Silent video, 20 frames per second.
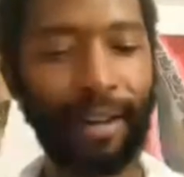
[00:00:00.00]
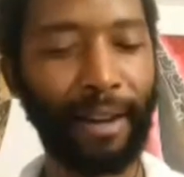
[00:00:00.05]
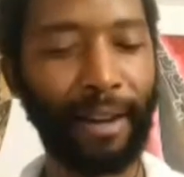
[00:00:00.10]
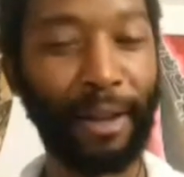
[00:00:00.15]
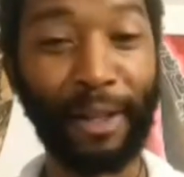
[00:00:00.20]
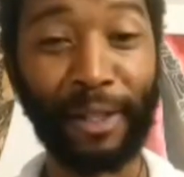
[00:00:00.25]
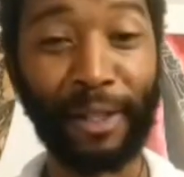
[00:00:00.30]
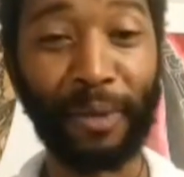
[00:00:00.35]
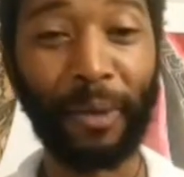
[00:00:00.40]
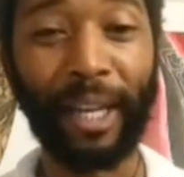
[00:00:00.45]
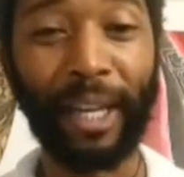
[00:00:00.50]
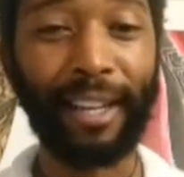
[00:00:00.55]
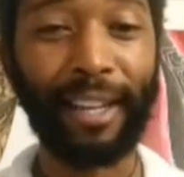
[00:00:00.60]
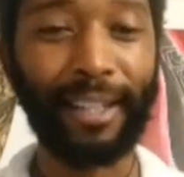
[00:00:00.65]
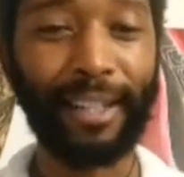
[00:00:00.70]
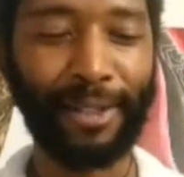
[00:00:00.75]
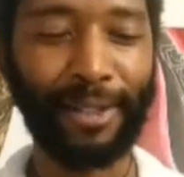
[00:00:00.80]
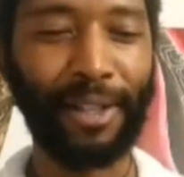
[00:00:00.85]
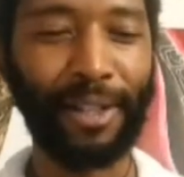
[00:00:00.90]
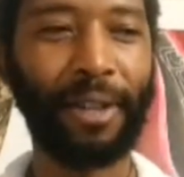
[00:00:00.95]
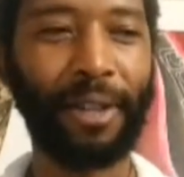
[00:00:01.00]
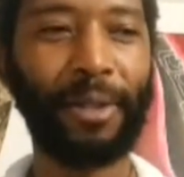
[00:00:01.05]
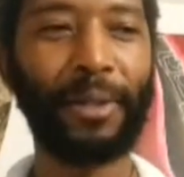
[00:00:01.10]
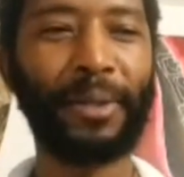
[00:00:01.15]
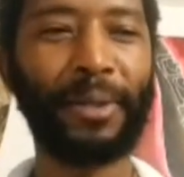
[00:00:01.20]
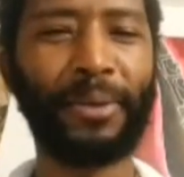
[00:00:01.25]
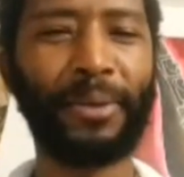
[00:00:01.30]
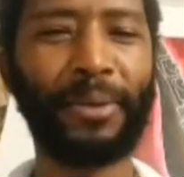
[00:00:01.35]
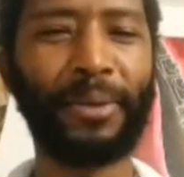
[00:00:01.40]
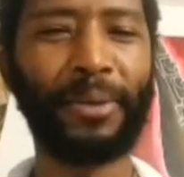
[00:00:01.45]
or this week, so
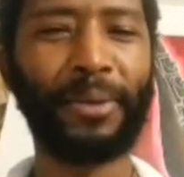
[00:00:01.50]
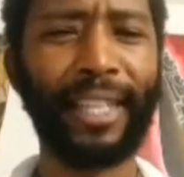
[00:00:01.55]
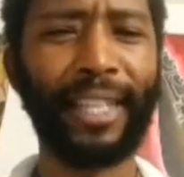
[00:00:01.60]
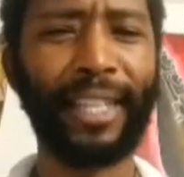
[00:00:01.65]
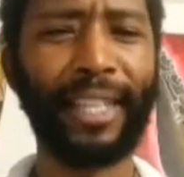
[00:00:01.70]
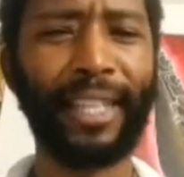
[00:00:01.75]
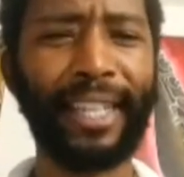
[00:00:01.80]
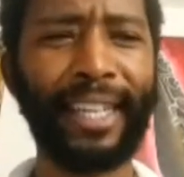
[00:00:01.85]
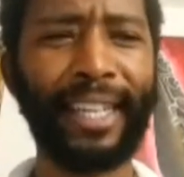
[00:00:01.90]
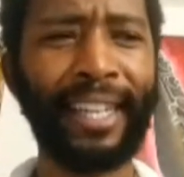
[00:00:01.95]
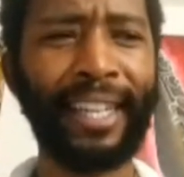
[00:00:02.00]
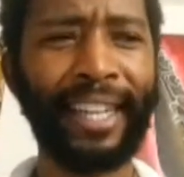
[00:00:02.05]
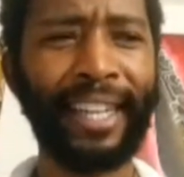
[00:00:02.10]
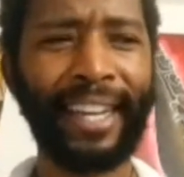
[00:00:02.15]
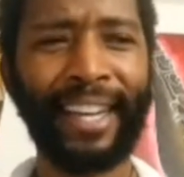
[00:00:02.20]
really